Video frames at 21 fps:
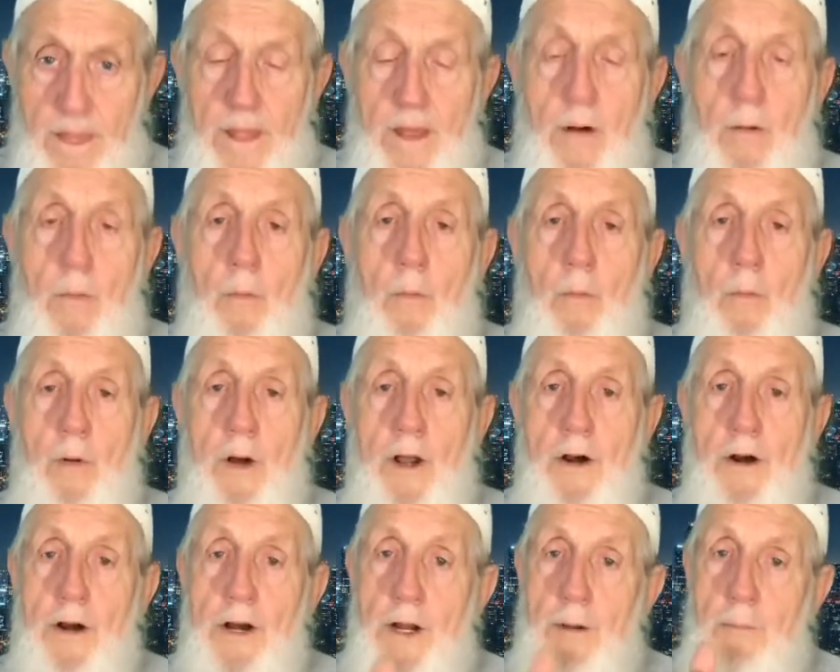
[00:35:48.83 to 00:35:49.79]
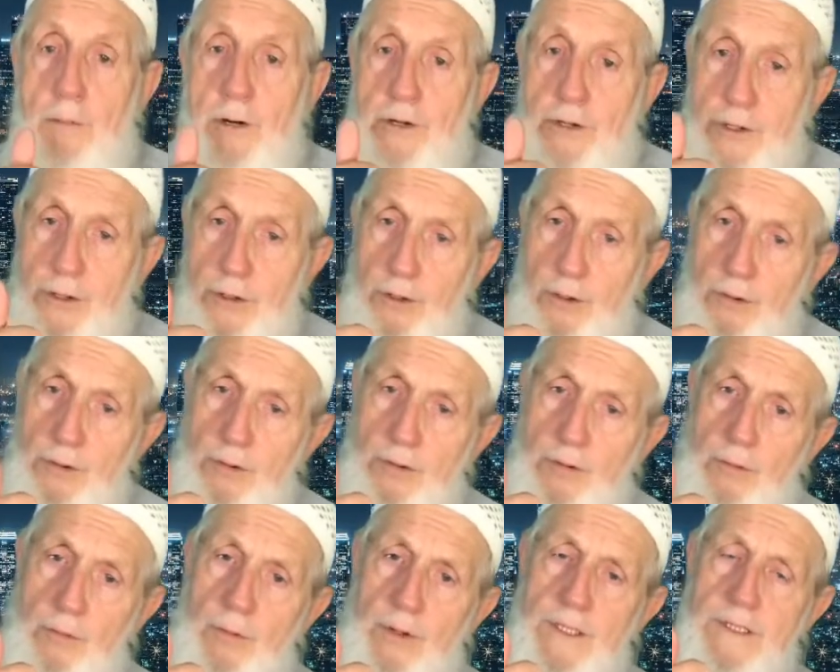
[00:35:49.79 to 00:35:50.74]
Winner number two
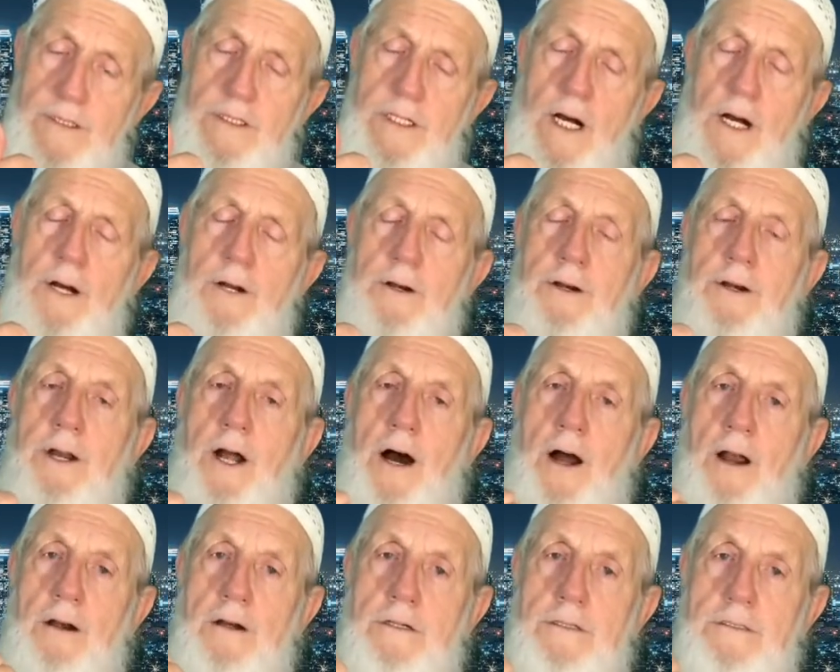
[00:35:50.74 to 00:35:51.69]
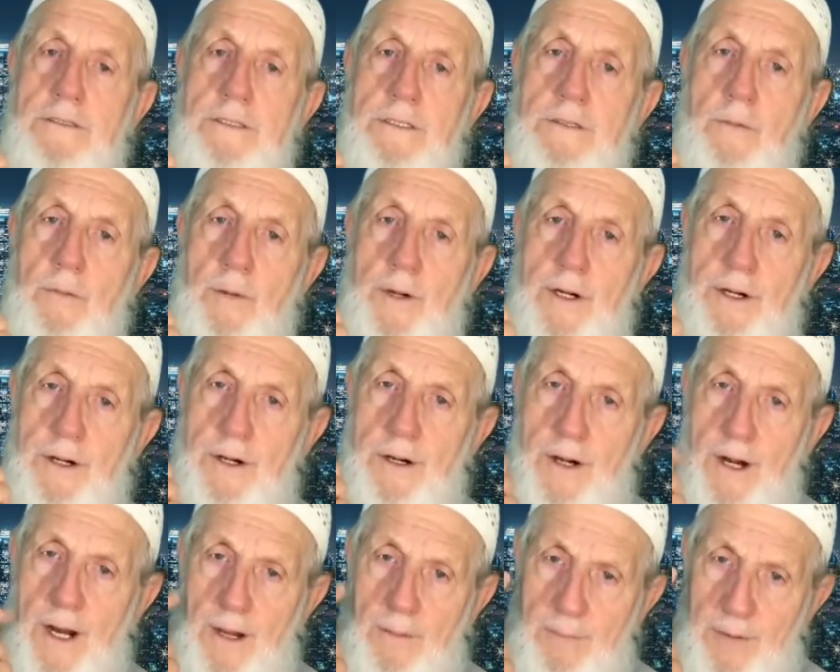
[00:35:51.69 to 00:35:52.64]
wins $100. Winner
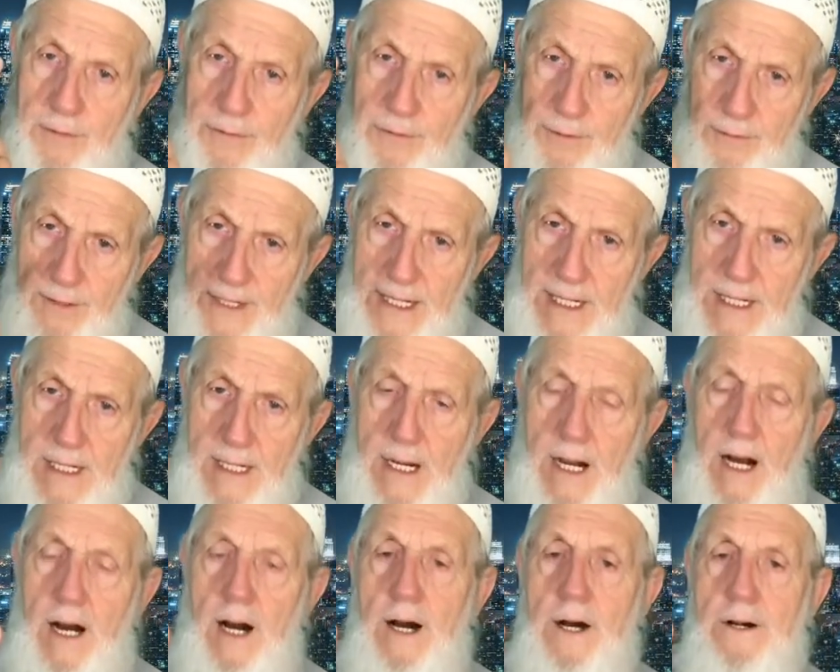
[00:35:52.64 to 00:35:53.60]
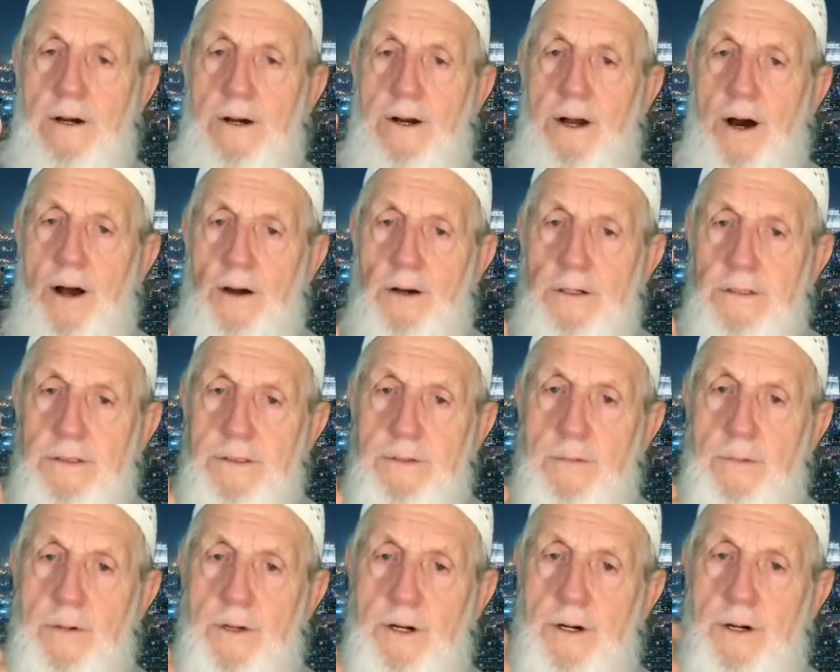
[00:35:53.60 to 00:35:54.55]
number three, $100.
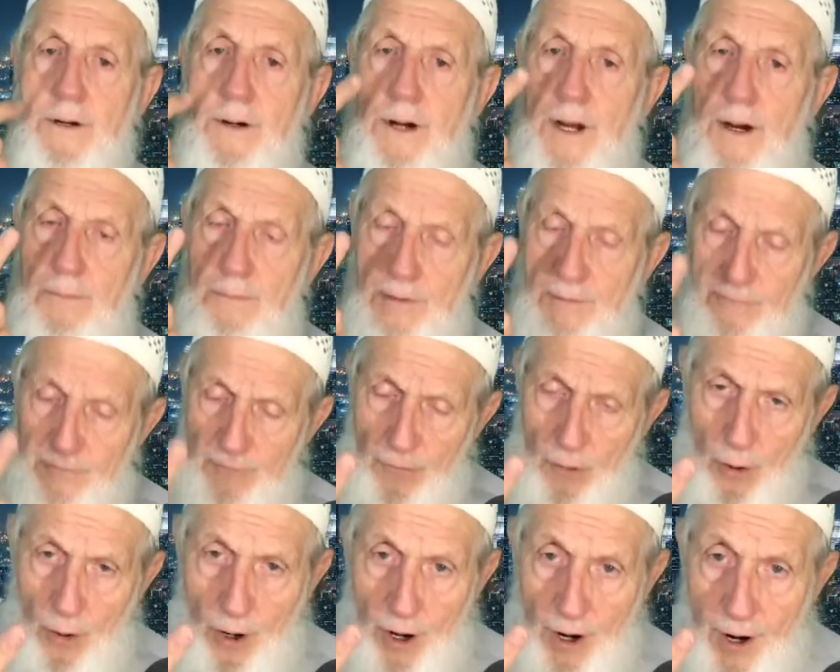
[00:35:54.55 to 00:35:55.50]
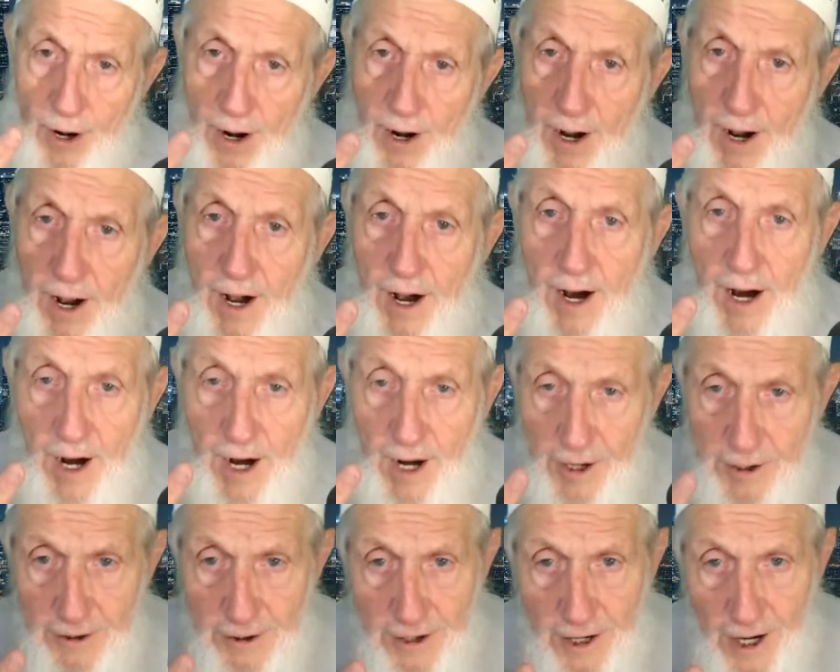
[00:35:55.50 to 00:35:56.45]
Winner number four,
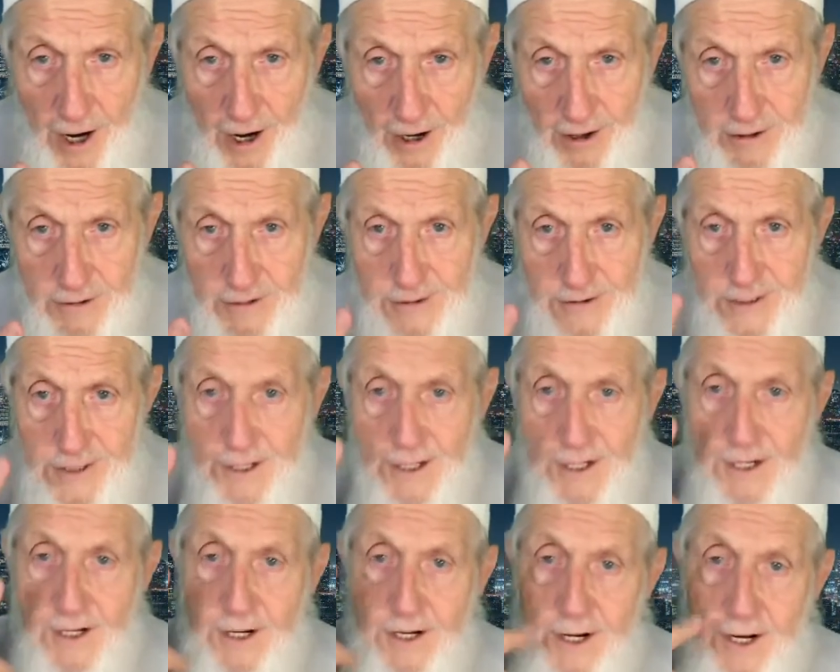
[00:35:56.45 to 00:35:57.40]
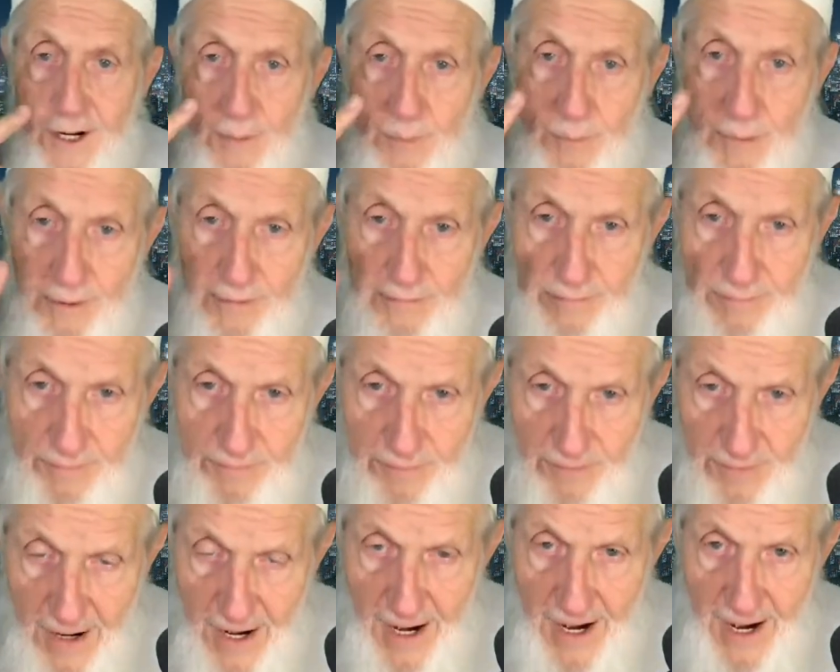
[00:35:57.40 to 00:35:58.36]
$100. Number
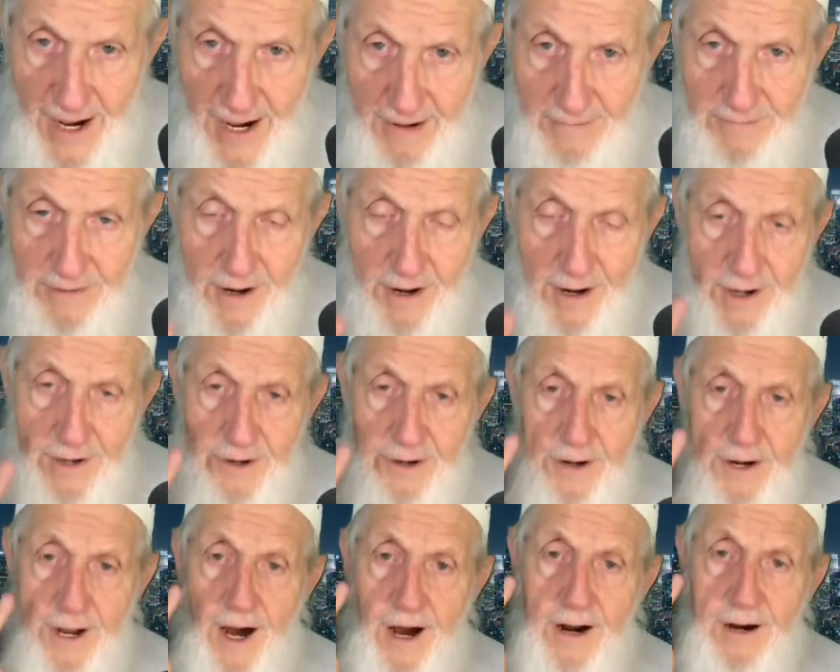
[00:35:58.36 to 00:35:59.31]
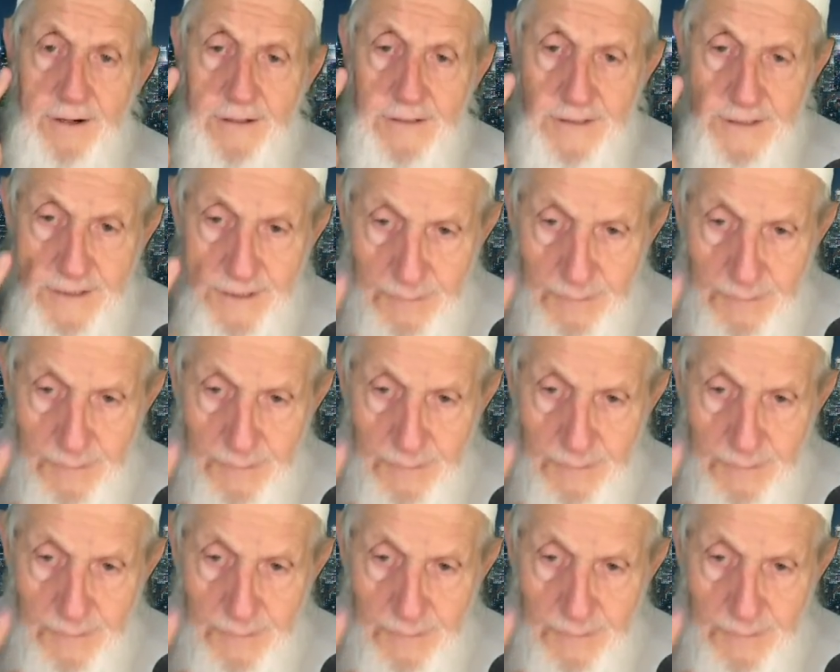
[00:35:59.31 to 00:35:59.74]
five, $100. Number